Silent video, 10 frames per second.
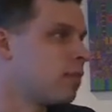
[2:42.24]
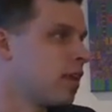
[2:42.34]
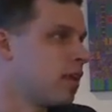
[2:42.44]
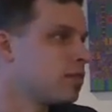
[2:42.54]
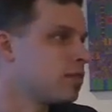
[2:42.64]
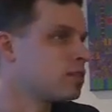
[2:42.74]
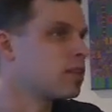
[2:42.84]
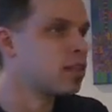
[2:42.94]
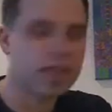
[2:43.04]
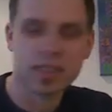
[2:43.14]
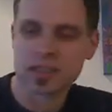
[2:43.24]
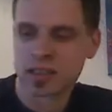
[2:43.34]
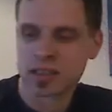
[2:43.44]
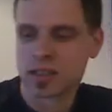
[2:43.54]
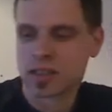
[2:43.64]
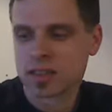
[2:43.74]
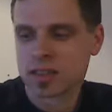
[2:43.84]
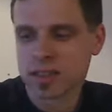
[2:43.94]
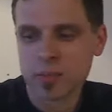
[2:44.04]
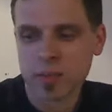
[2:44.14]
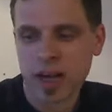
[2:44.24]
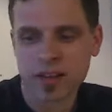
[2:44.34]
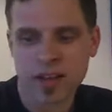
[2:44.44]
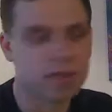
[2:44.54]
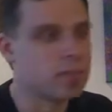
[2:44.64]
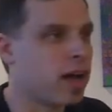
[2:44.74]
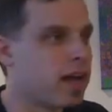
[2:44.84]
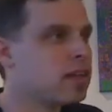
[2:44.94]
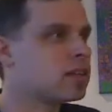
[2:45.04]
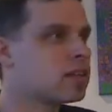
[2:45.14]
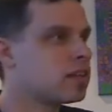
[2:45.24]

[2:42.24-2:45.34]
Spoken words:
there's at least some part of their domain.